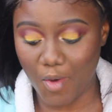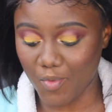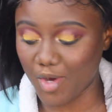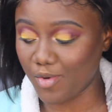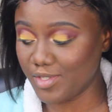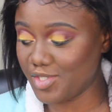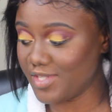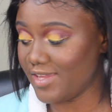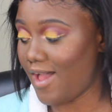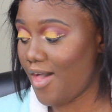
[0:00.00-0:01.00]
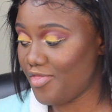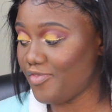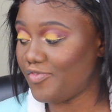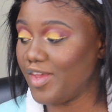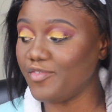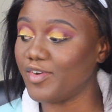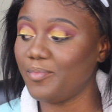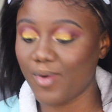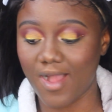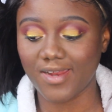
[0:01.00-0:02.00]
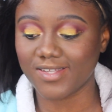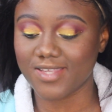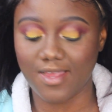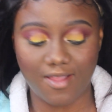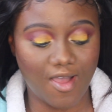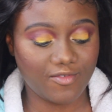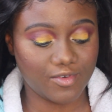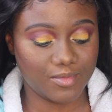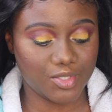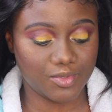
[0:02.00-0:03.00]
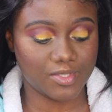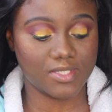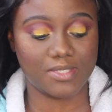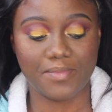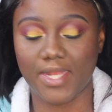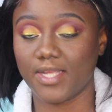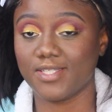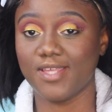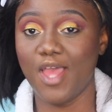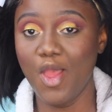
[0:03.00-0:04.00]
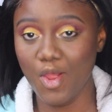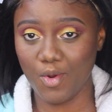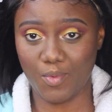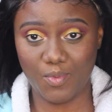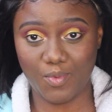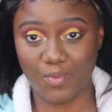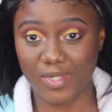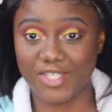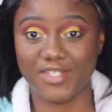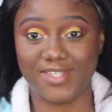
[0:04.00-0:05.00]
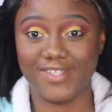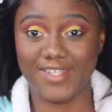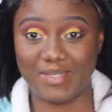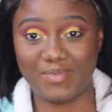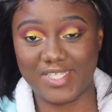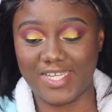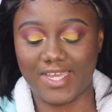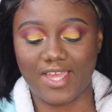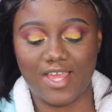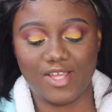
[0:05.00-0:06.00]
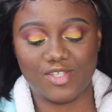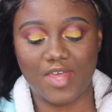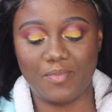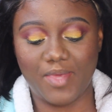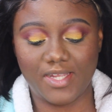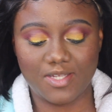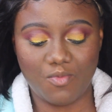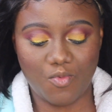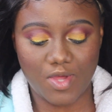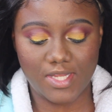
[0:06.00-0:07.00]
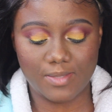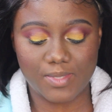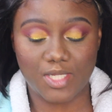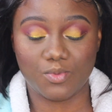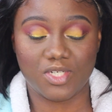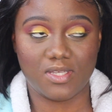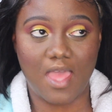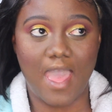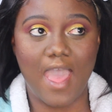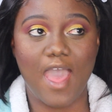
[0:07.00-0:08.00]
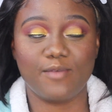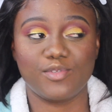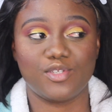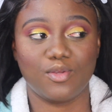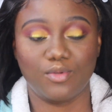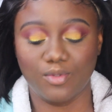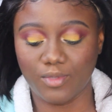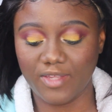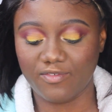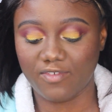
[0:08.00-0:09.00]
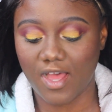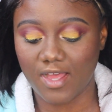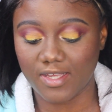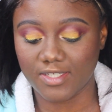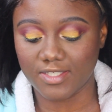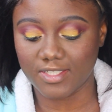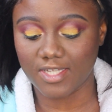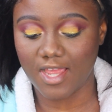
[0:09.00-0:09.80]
We're going to the other favorite product I got from Juels Cosmetics, which is their lipstick. So I picked up one lipstick which I absolutely find